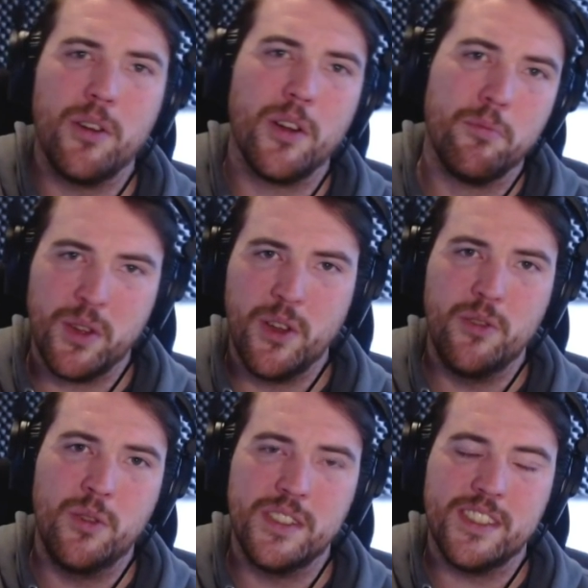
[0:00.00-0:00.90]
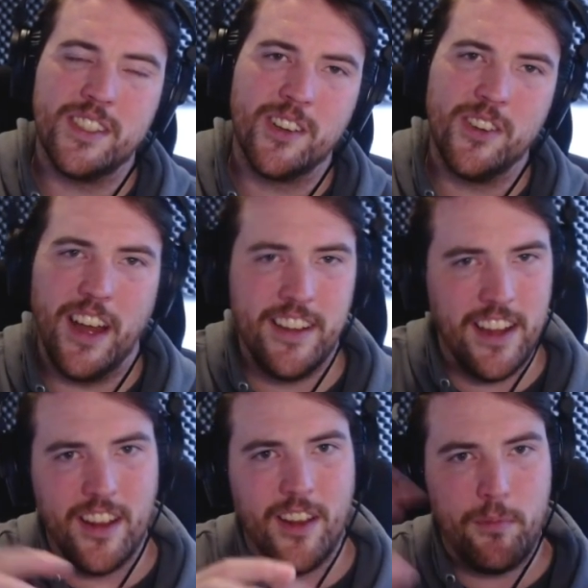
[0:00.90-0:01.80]
blue circle and
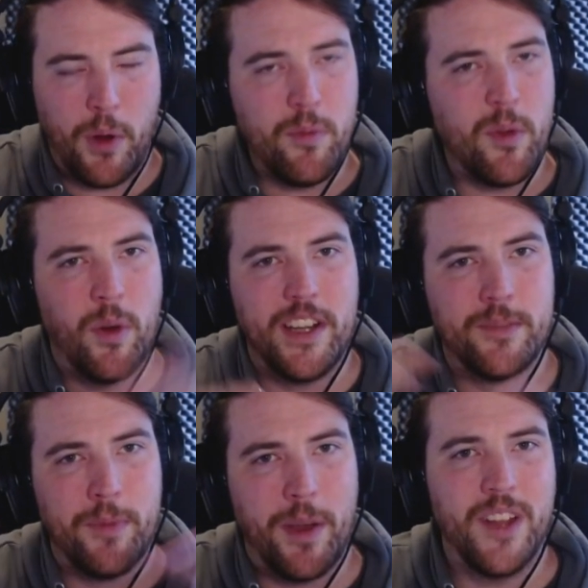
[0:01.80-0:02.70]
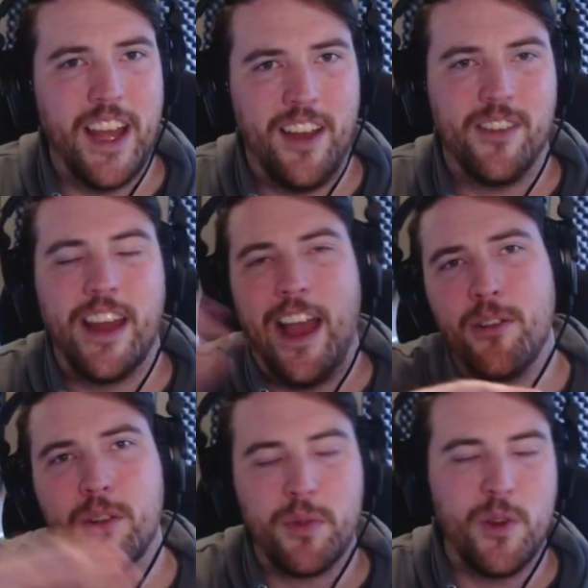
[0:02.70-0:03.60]
then the purple one is my flail. The
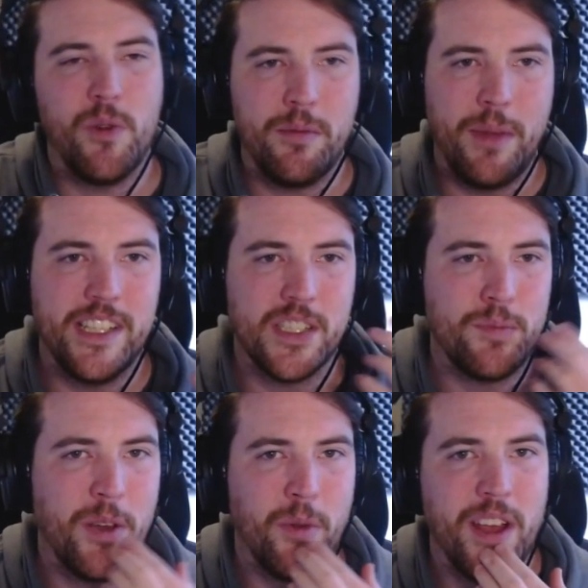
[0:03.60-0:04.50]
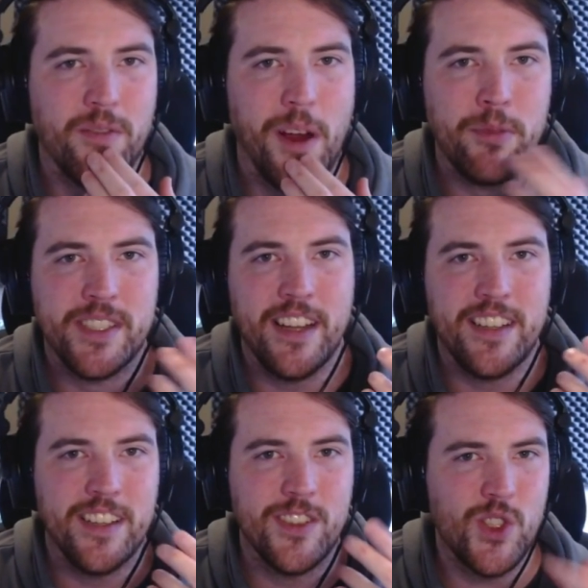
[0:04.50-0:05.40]
outer blue one might just be a way of
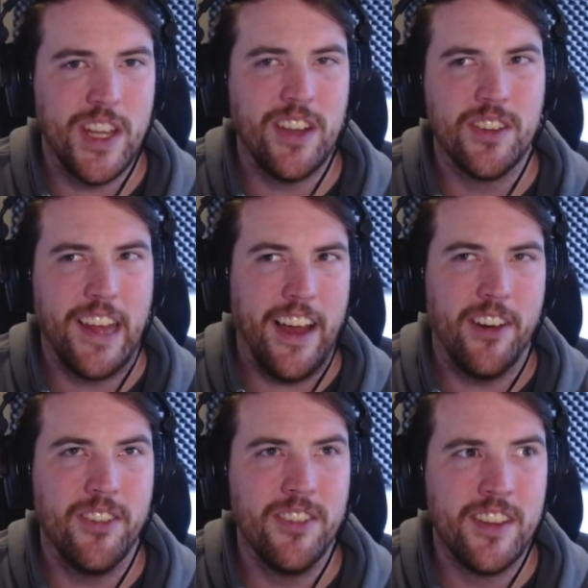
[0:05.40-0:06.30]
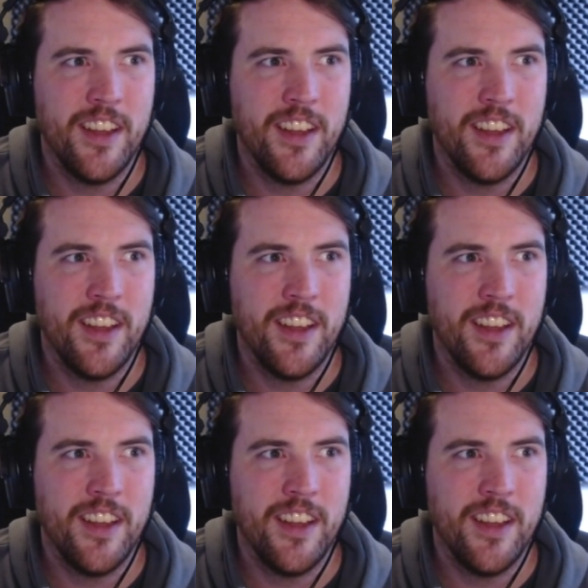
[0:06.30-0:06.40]
representing shield health.